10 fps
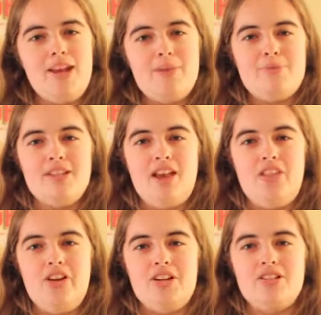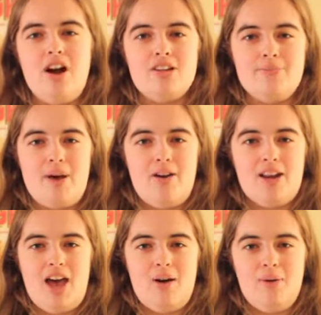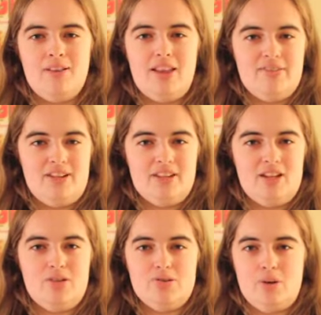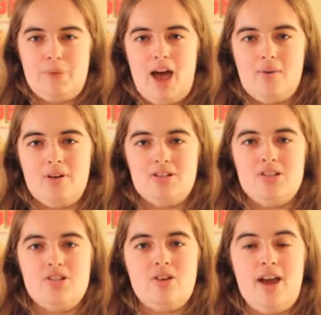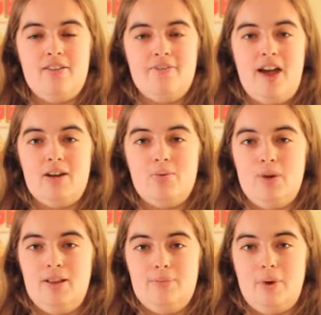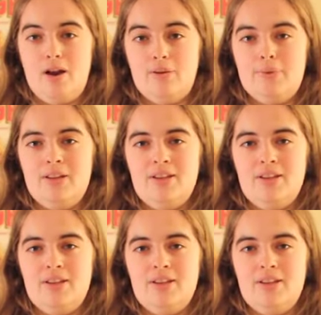up together and talked about how Eleven can use her powers to try and find Will and Barb.